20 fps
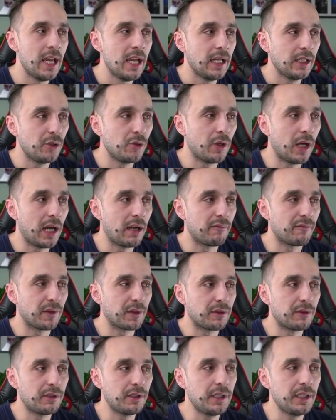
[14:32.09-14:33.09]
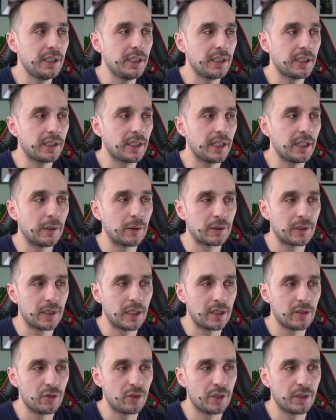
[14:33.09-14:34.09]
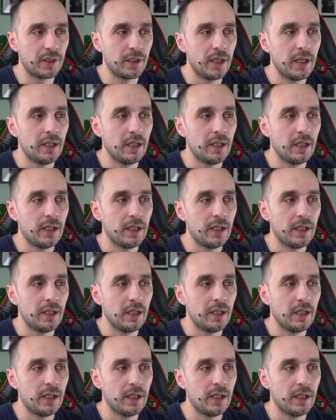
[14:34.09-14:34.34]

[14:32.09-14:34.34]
You have 3 Chaos Dungeon